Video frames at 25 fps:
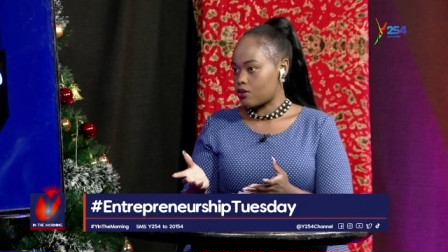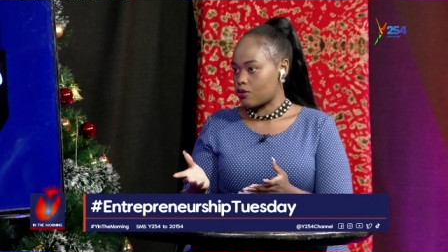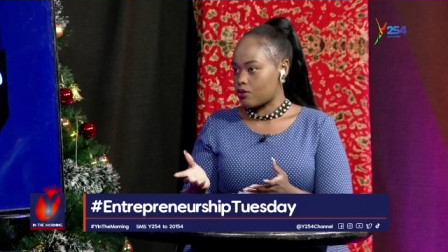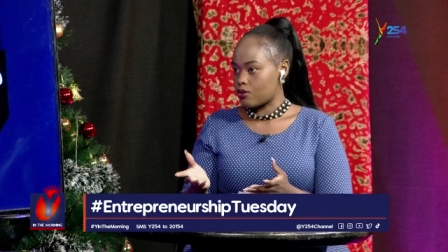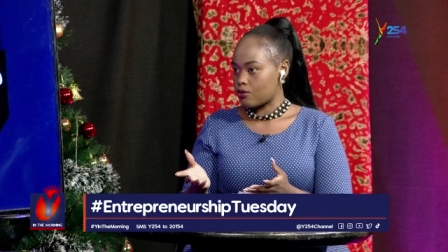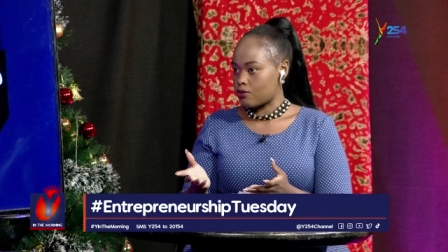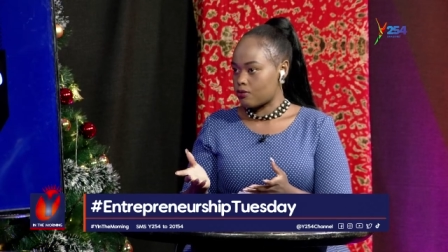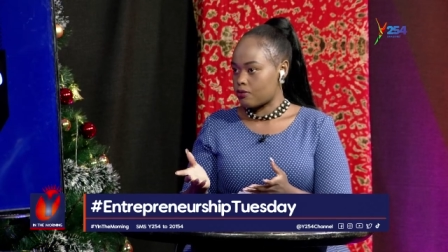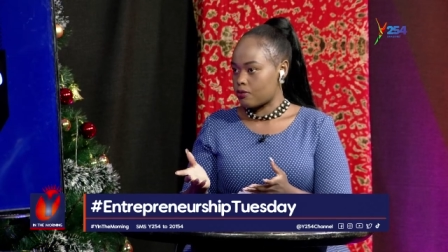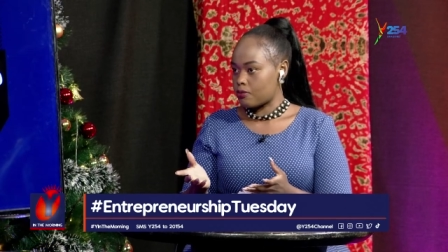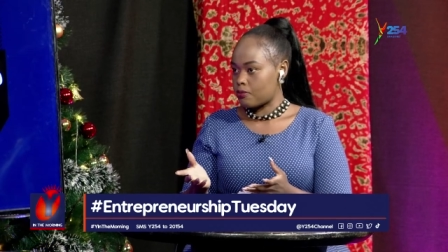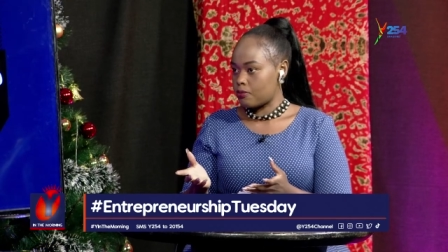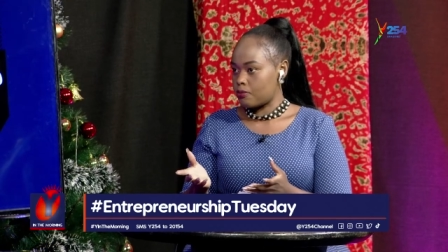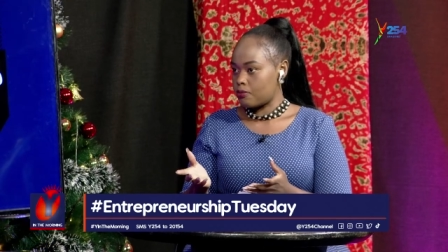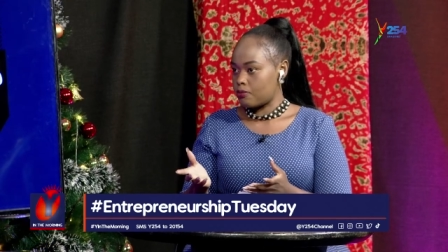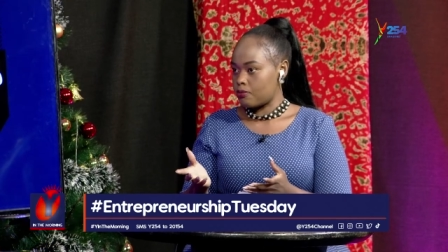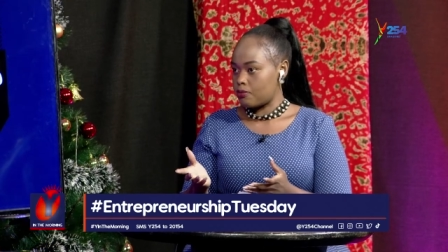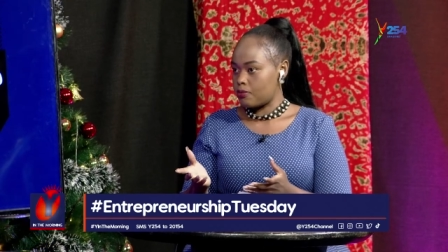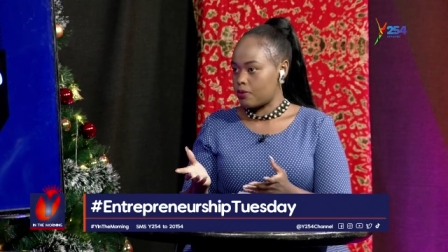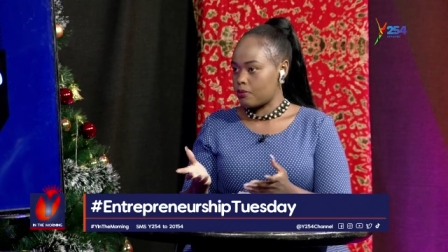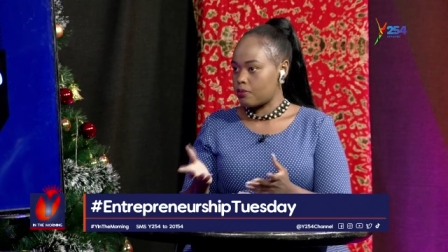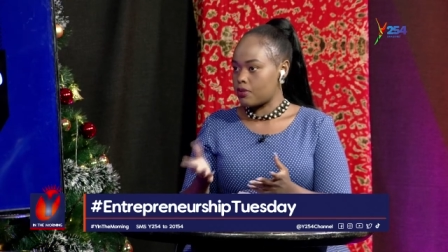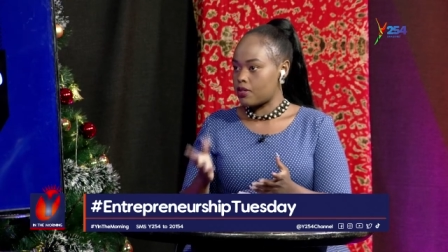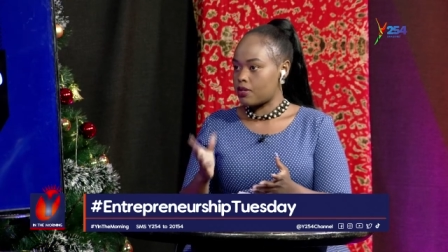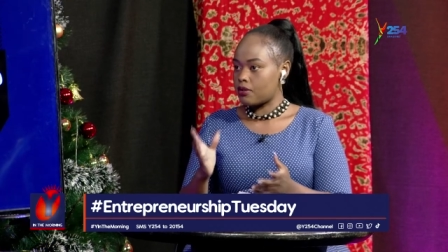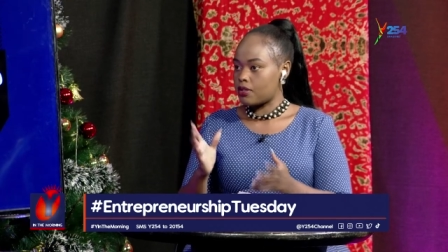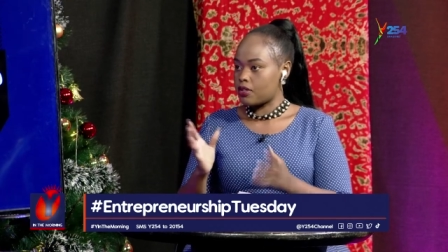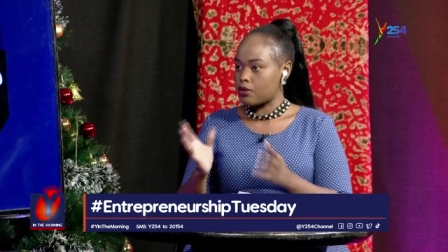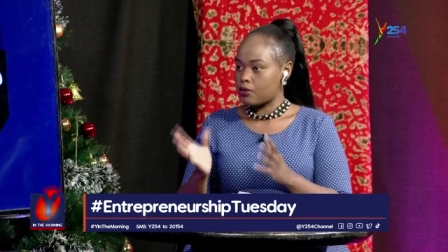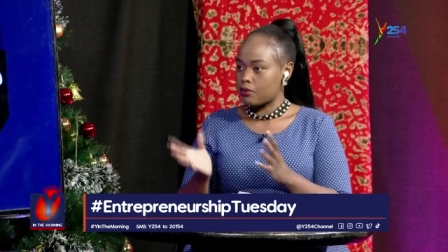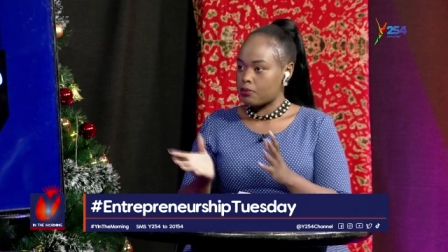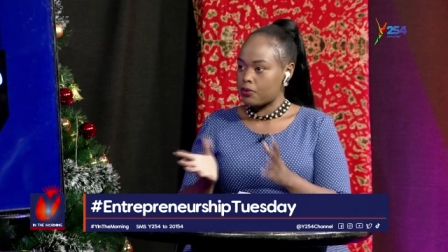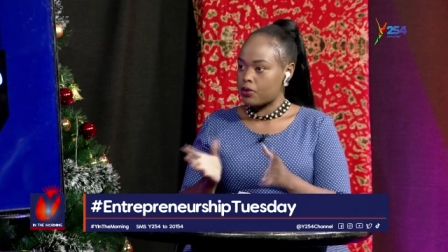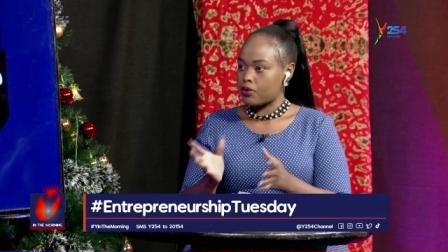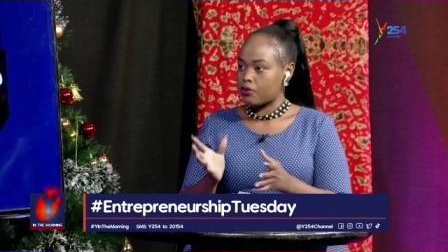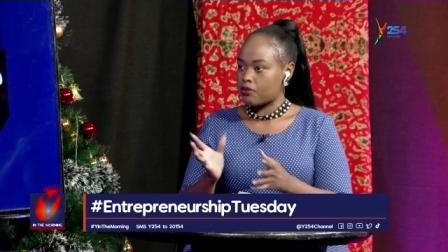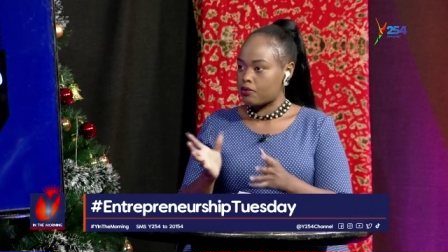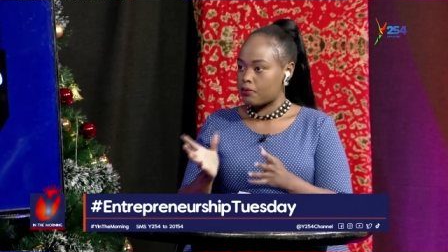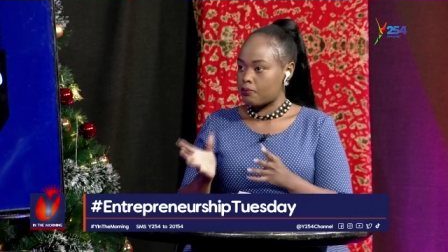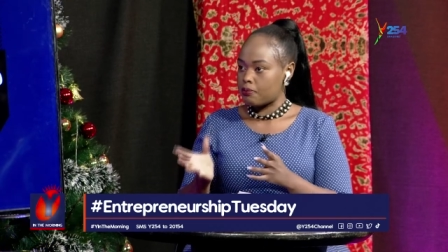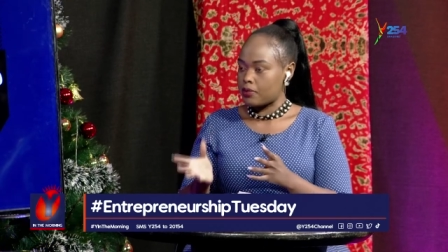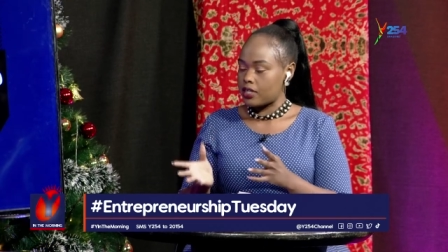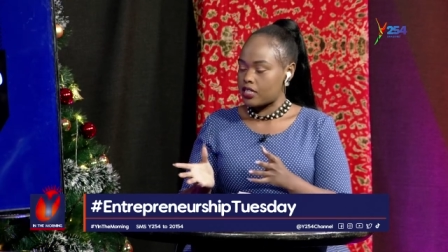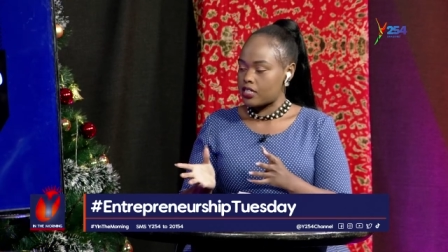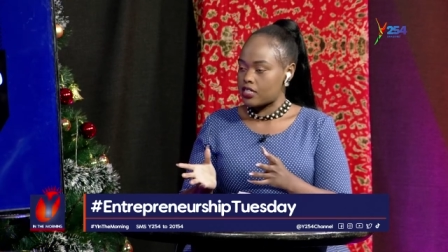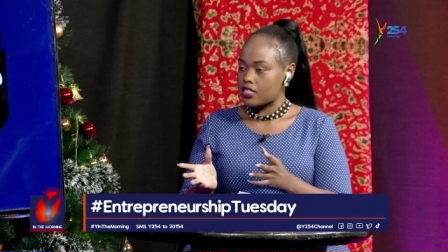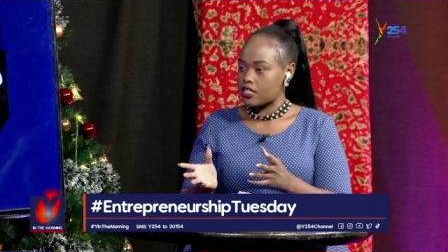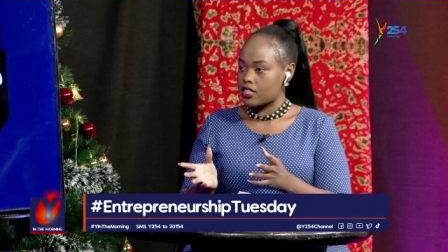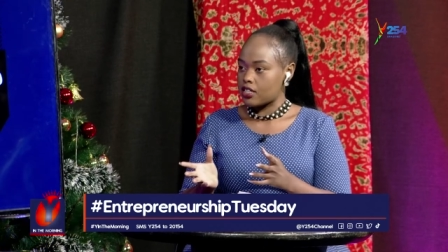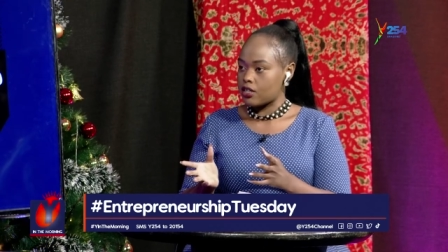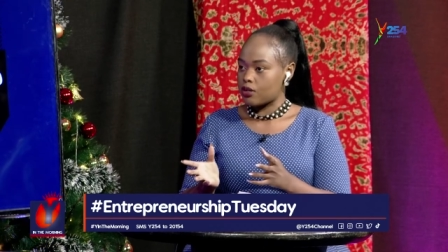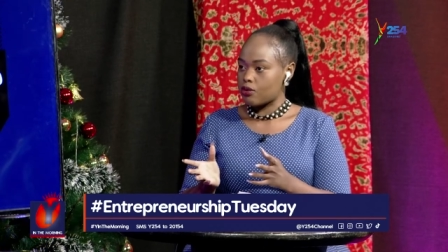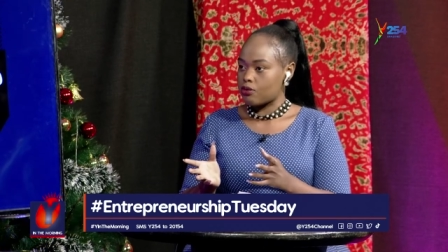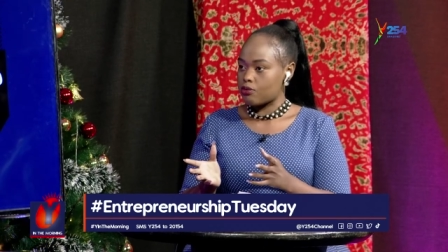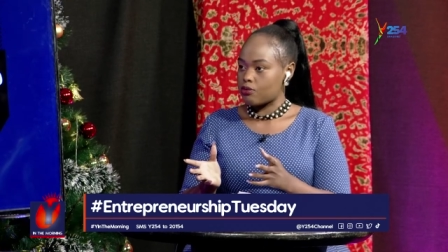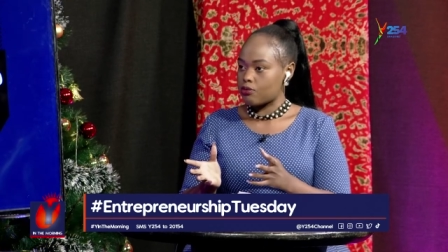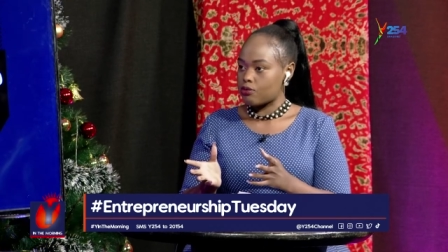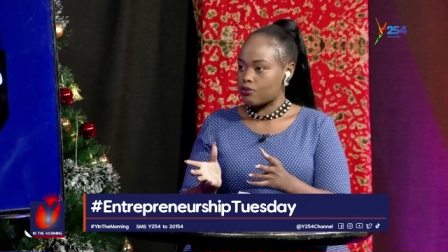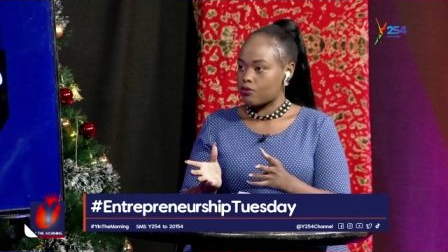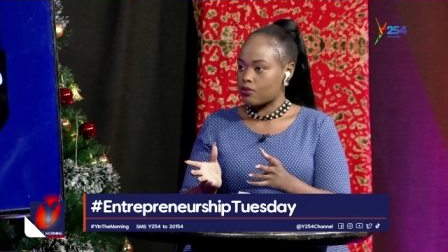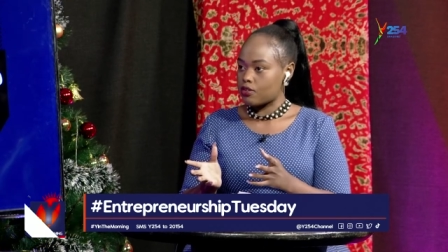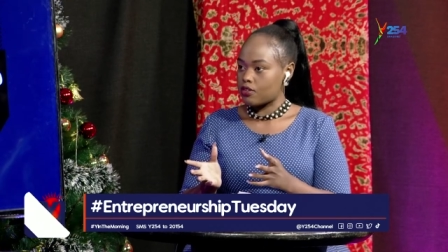of maybe the little bit of a basic of